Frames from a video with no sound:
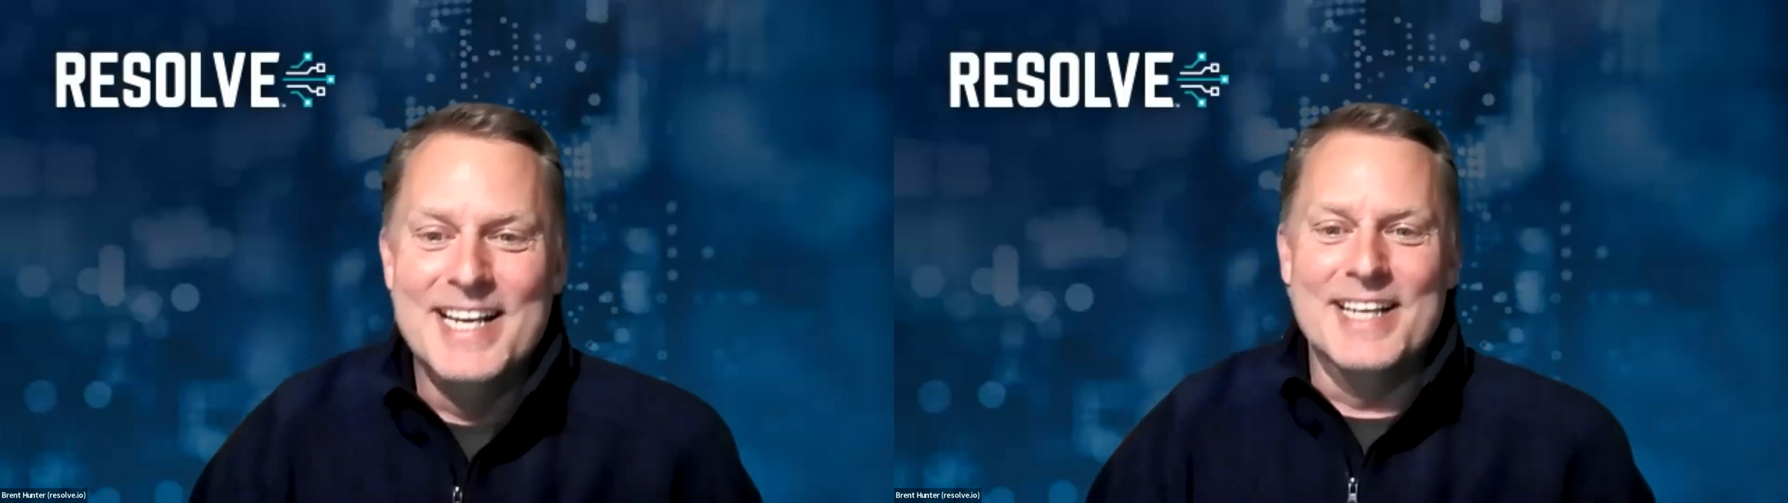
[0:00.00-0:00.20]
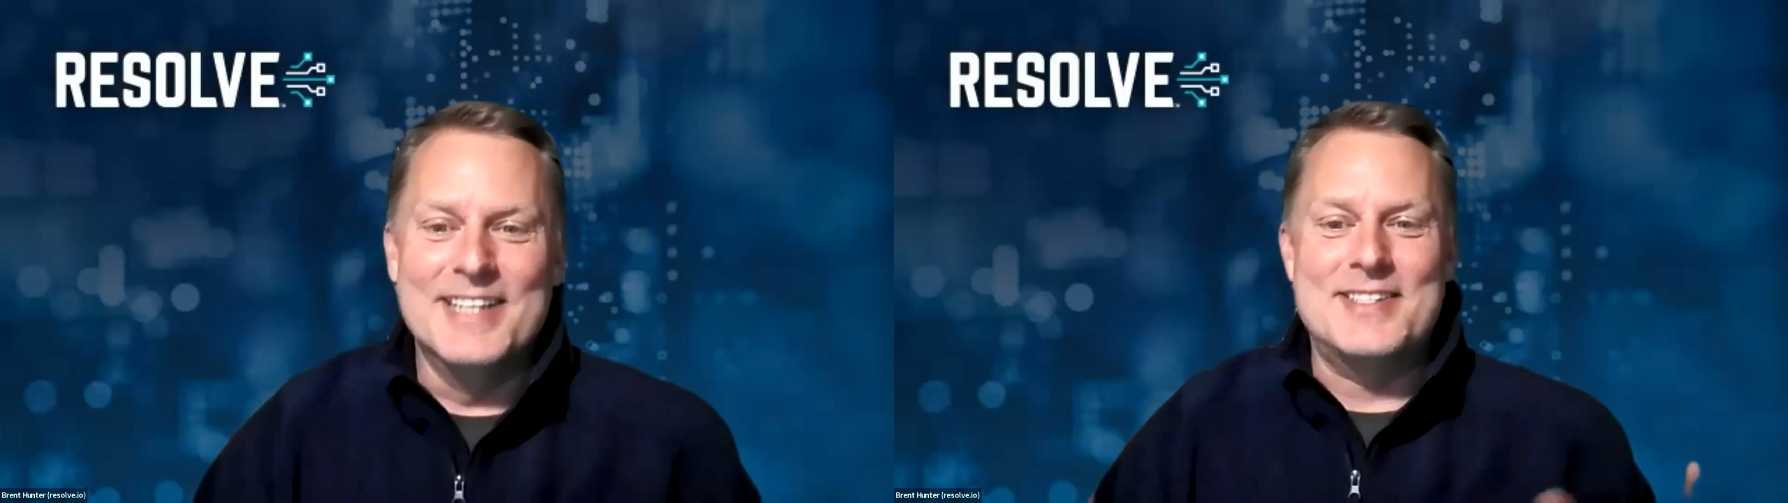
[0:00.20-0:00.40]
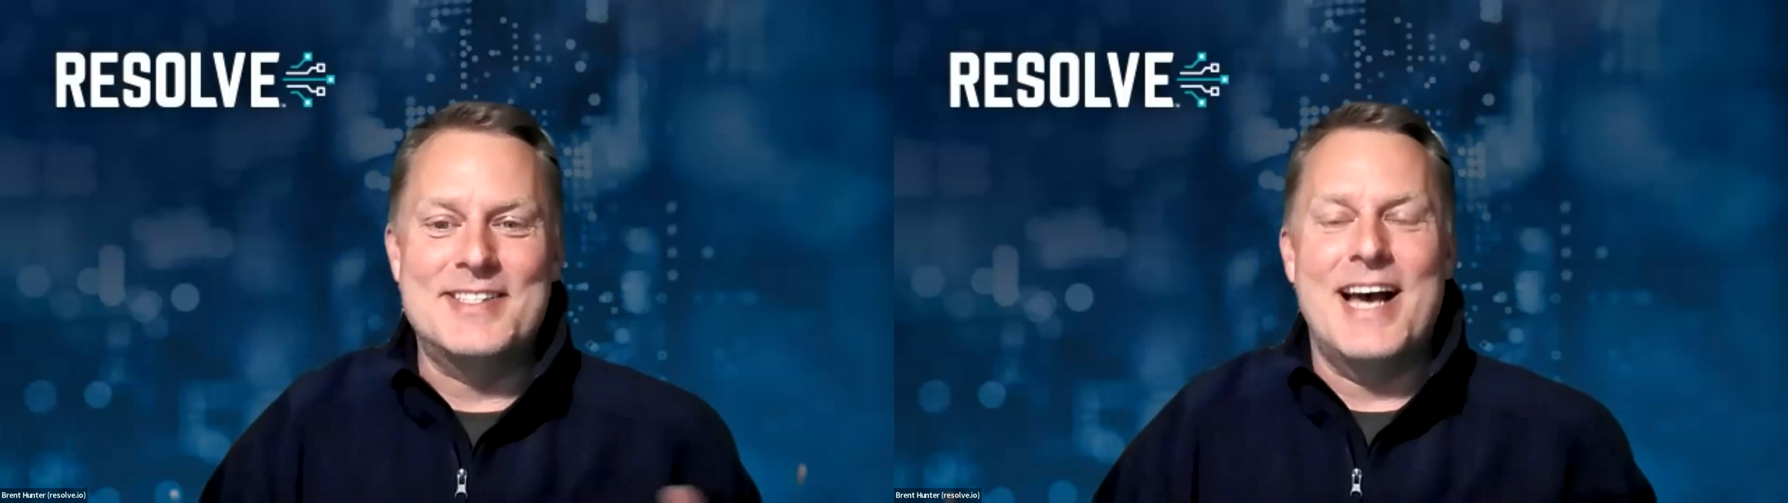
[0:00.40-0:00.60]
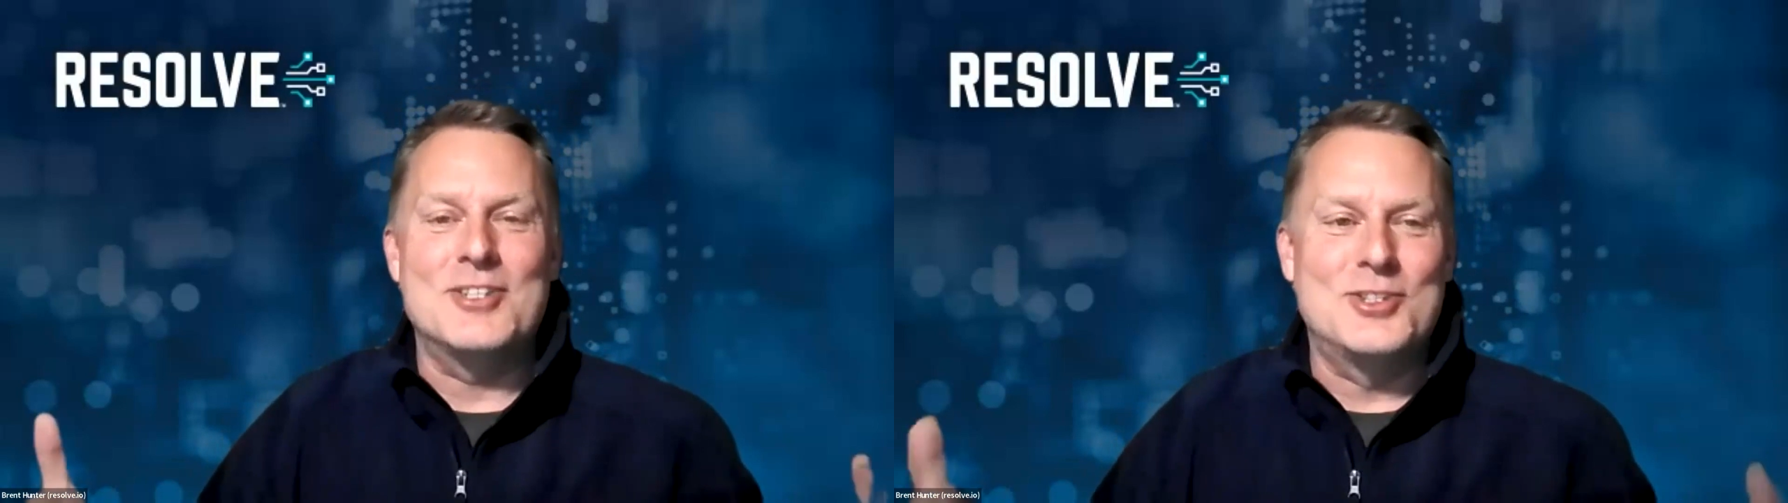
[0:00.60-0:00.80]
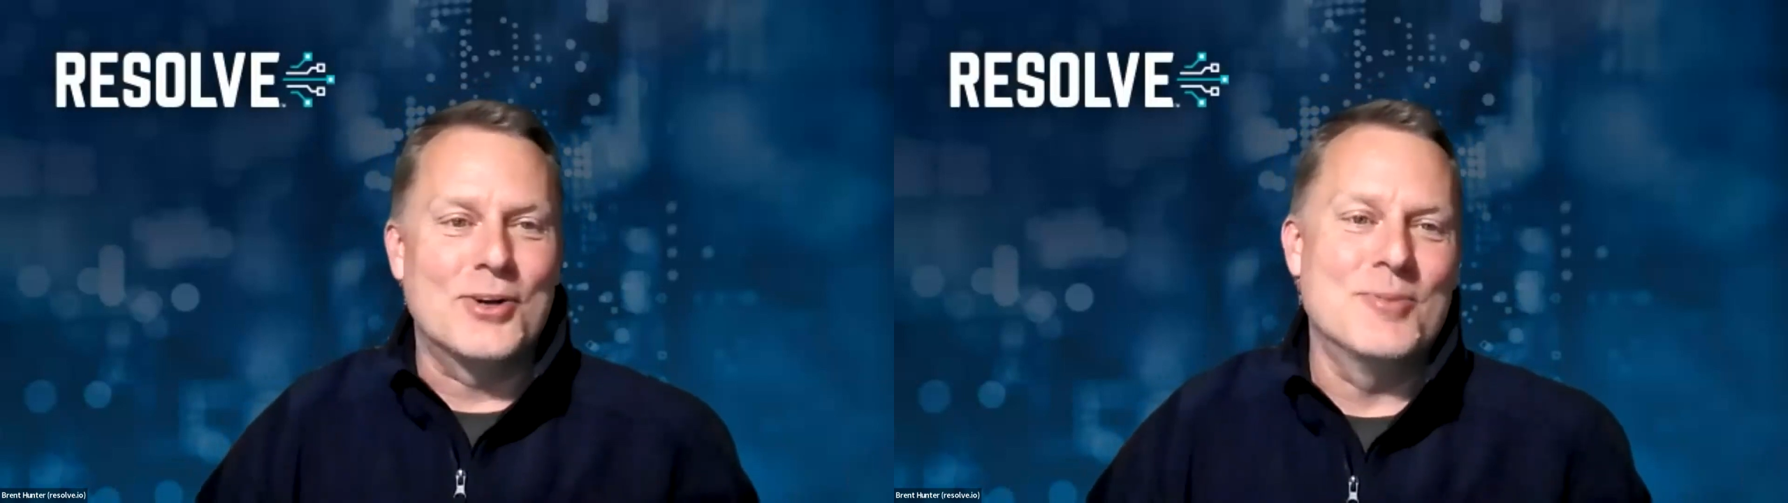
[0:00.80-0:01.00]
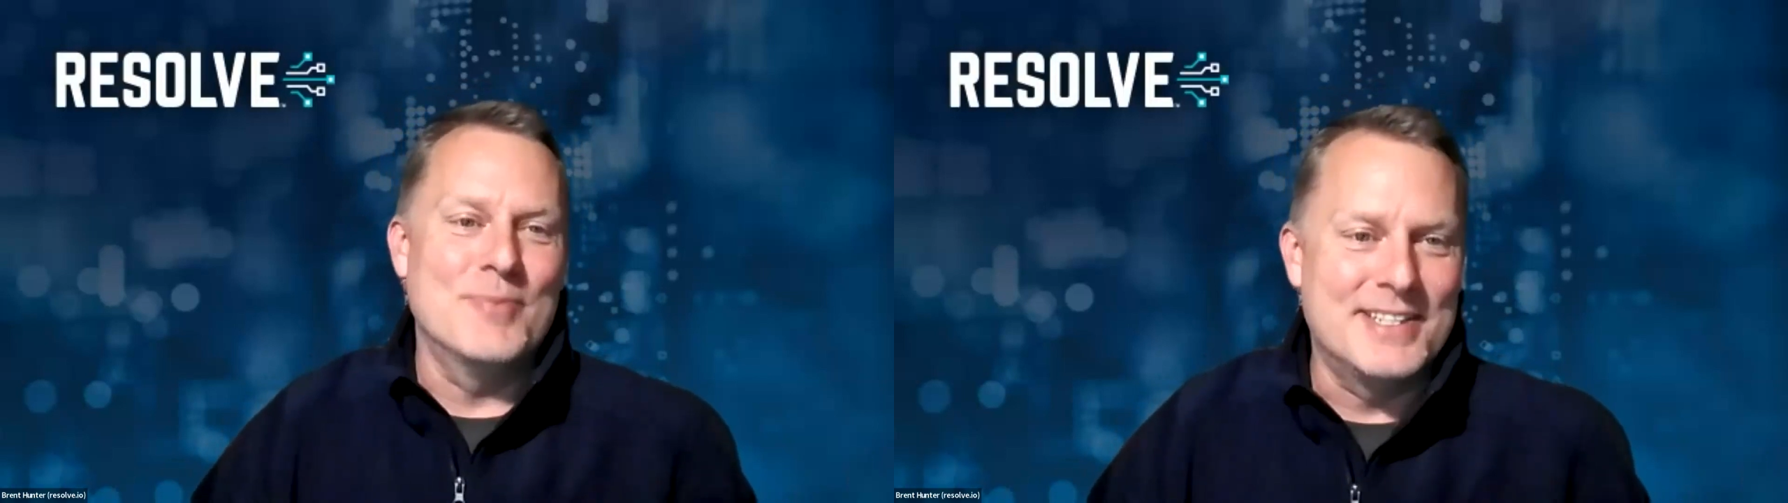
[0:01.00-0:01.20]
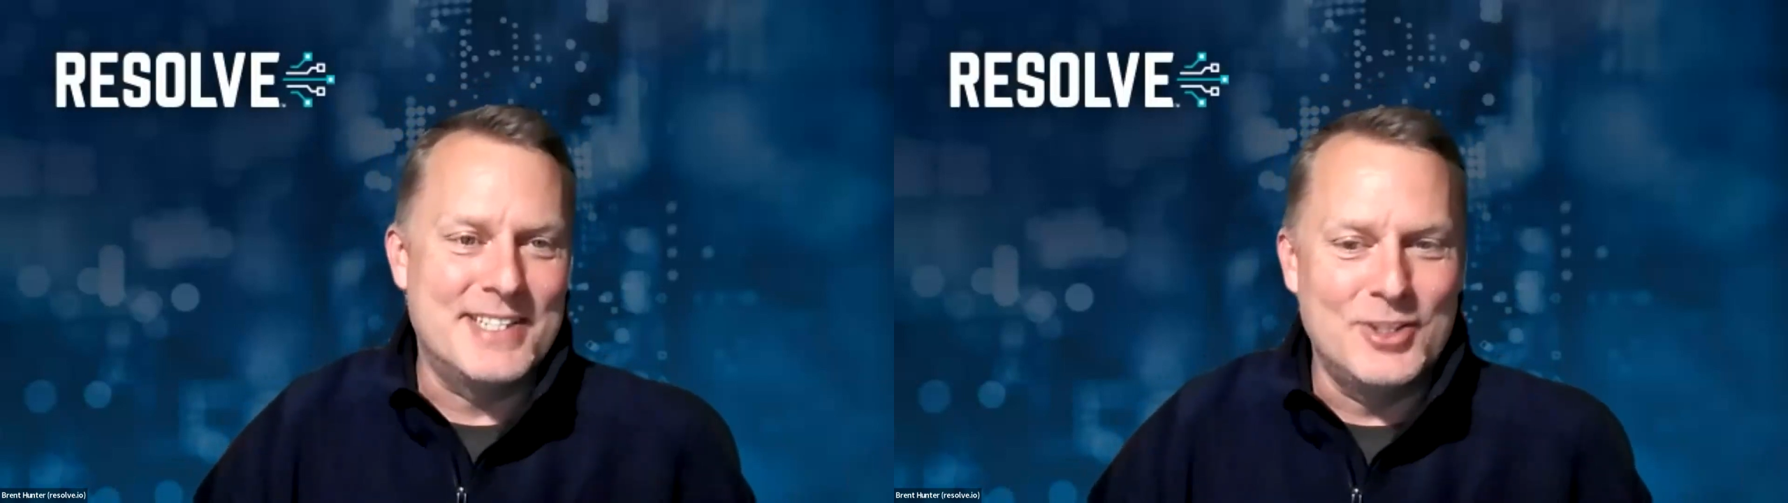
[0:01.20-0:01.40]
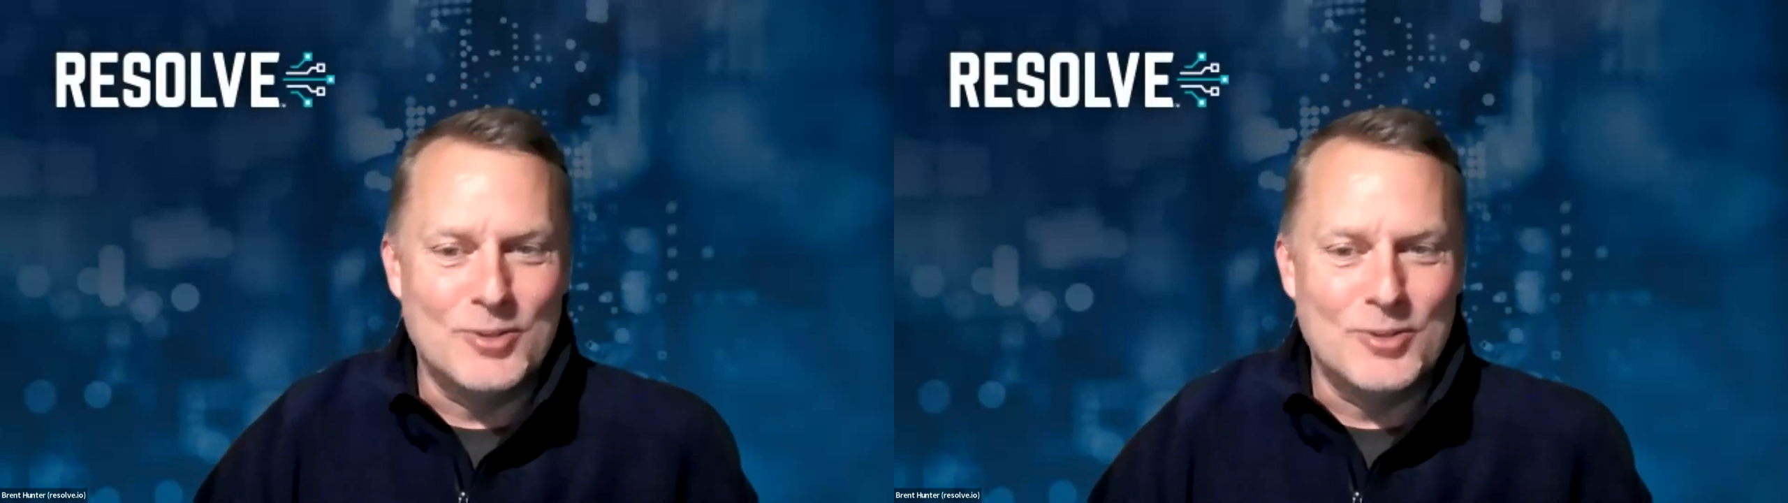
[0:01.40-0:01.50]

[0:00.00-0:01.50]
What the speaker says: is start documenting